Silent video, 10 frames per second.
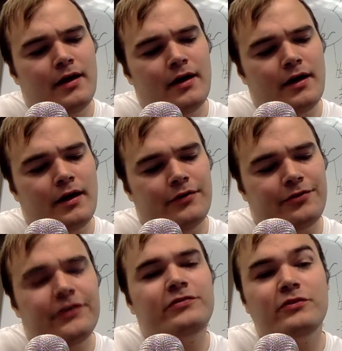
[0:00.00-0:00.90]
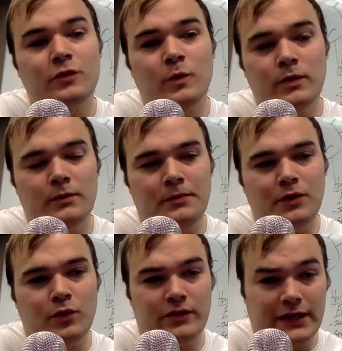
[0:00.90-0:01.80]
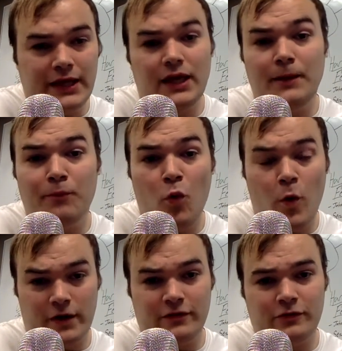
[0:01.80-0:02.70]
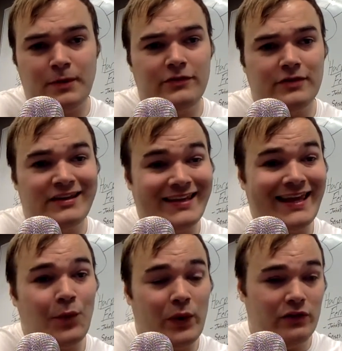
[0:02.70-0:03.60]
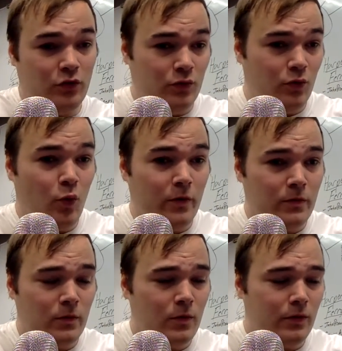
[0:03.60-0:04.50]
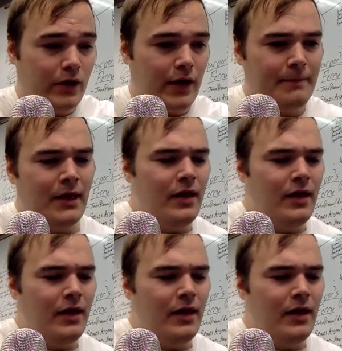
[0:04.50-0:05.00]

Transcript: this is going to be one of the key points. It's basically the gateway to the North. Okay,